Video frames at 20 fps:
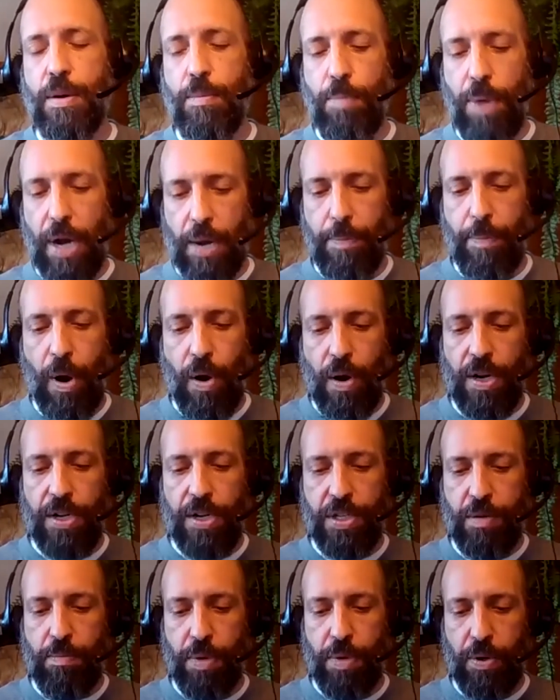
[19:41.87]

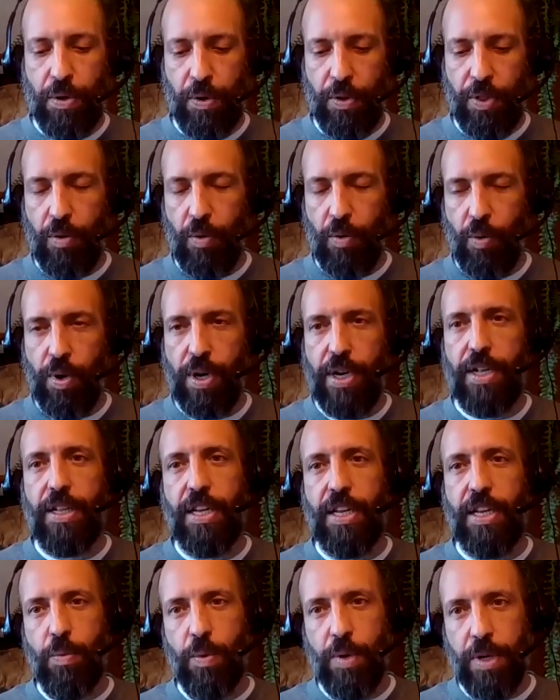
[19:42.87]
bipartisan bill that
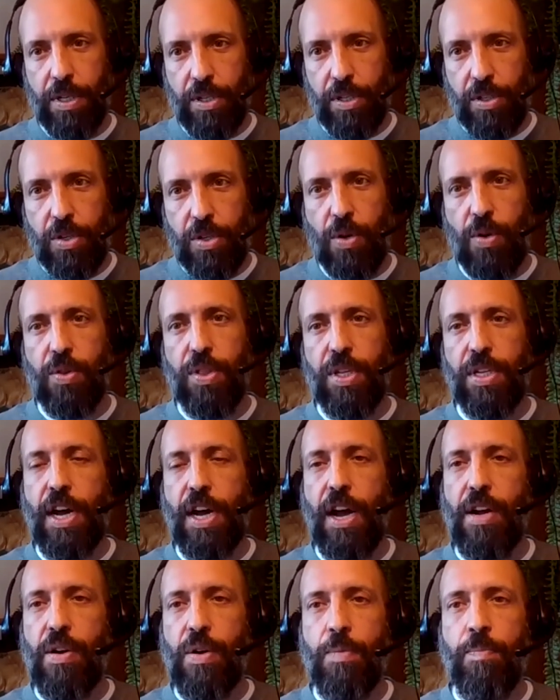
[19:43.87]
really would turn the
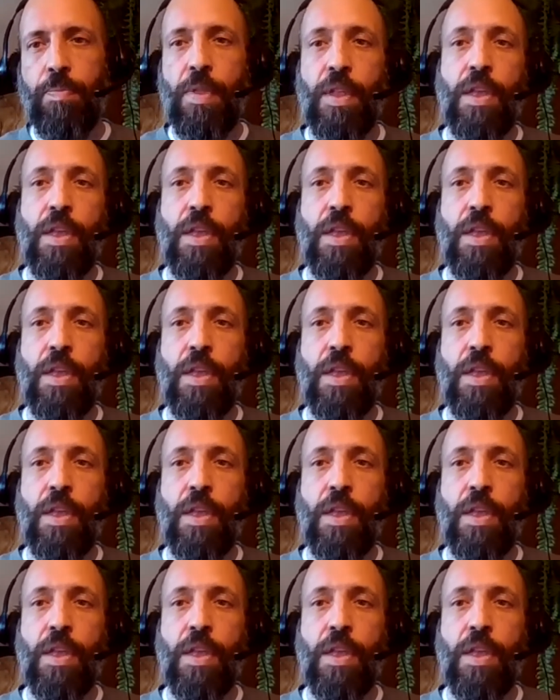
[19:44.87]
dial.